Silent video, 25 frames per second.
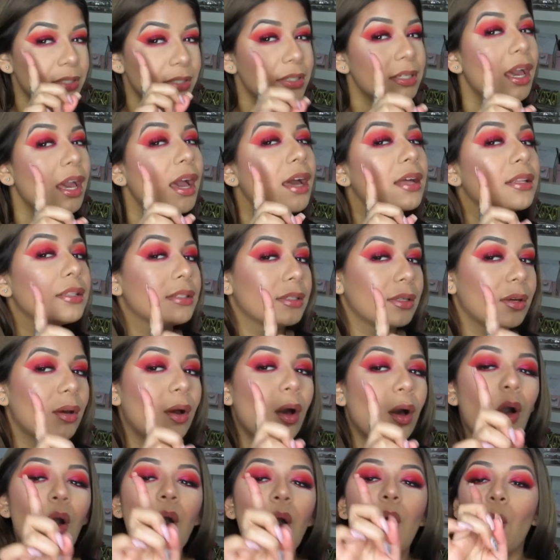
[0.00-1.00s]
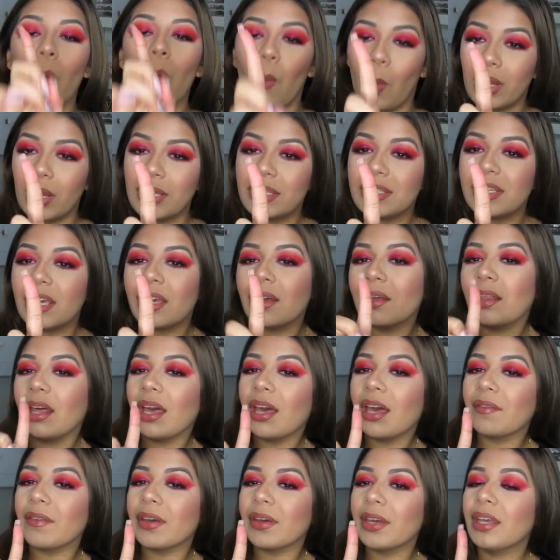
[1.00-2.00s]
Yes, one day I'll
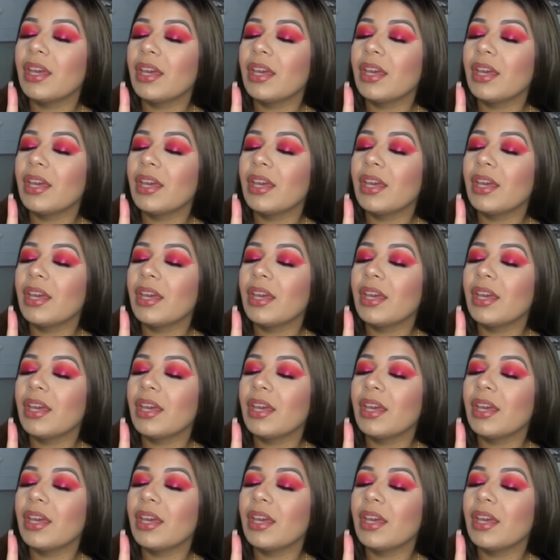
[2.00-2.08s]
have it.